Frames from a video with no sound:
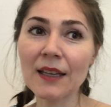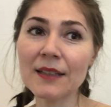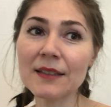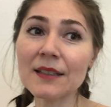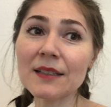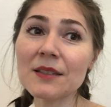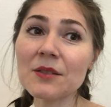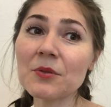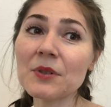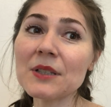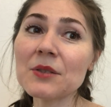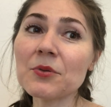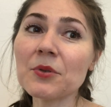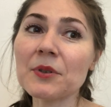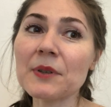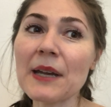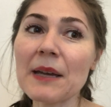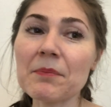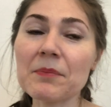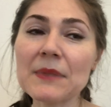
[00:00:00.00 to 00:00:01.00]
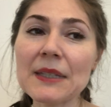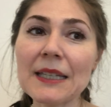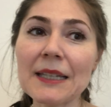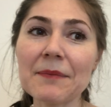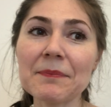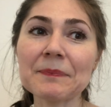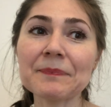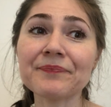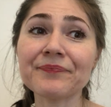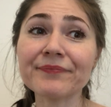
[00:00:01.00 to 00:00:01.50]
The streets were
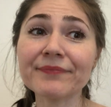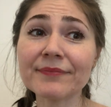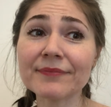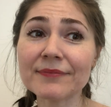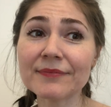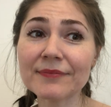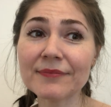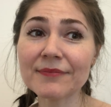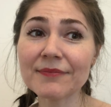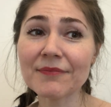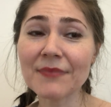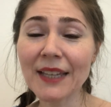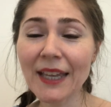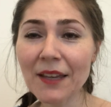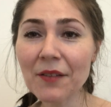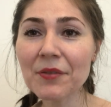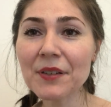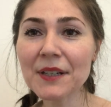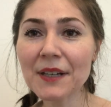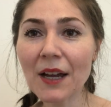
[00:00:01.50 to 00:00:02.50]
empty. Every